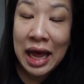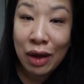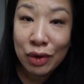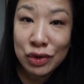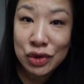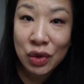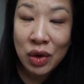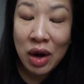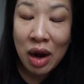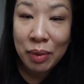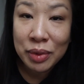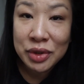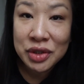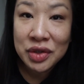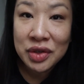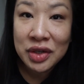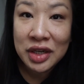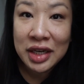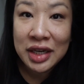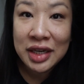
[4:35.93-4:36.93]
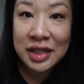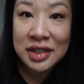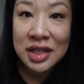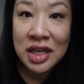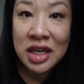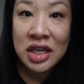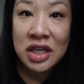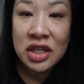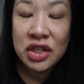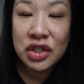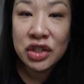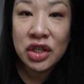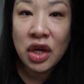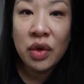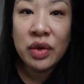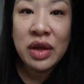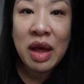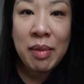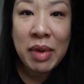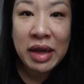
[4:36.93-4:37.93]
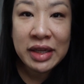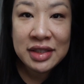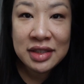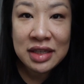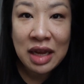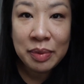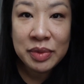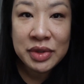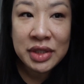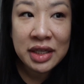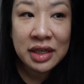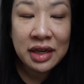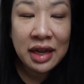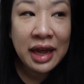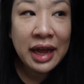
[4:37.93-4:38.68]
outdoor opportunities to go get my steps in.